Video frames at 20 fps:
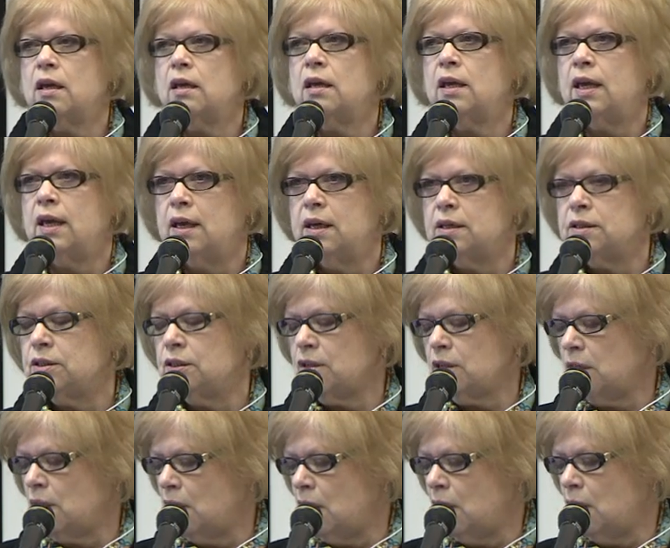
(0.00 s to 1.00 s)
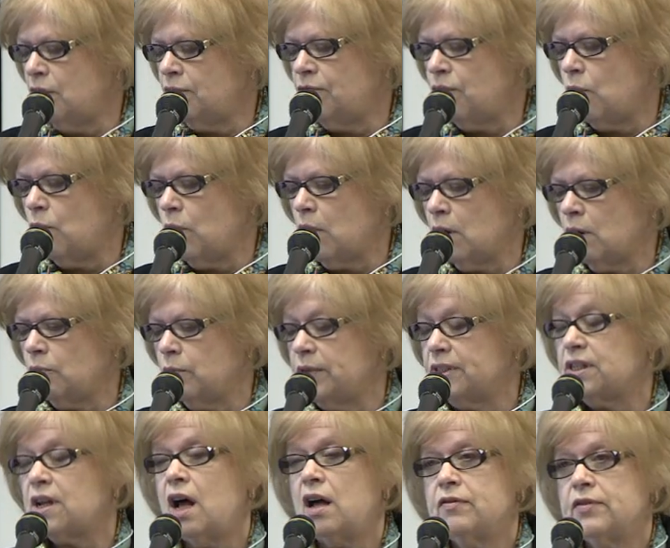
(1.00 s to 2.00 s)
and uh, for
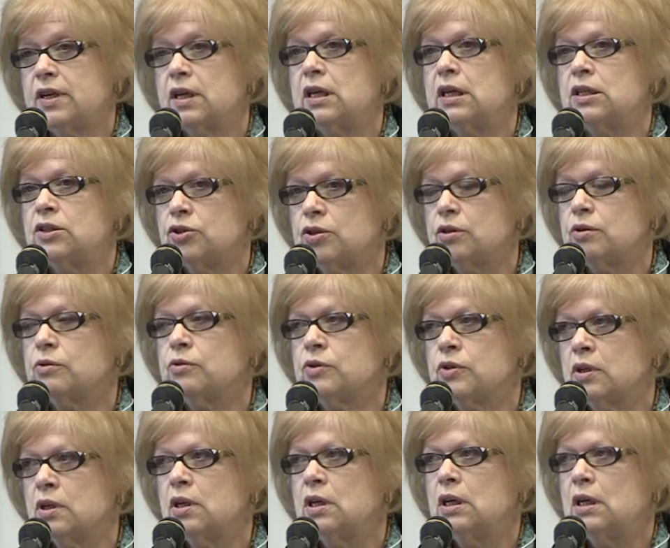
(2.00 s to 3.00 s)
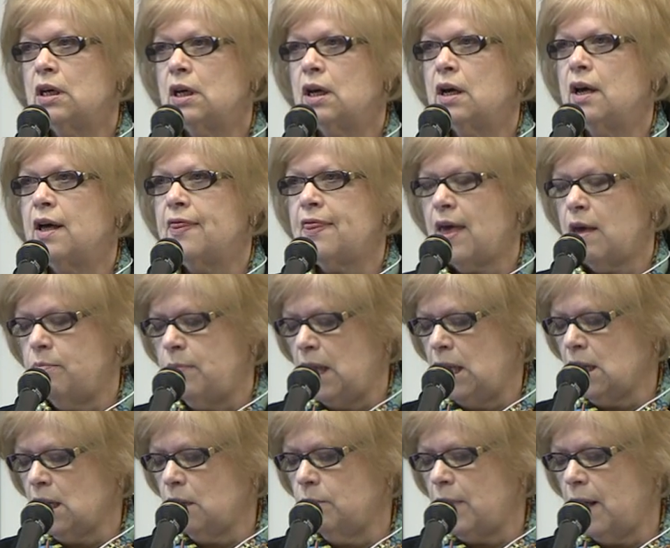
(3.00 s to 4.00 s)
resolving issues uh, that
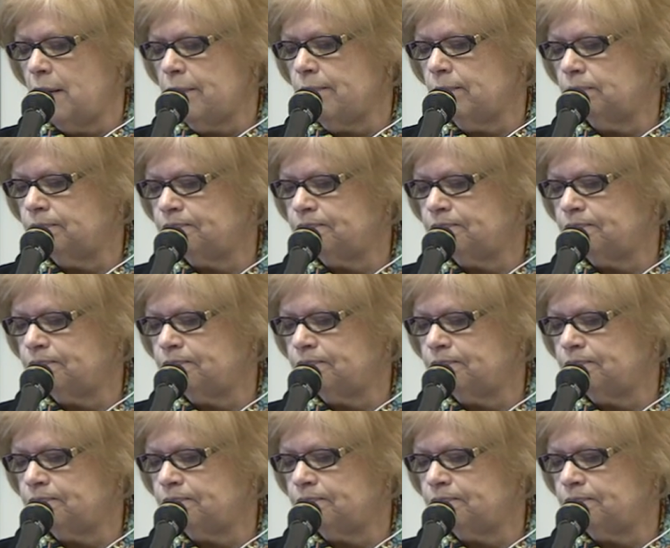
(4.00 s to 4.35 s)
may come up.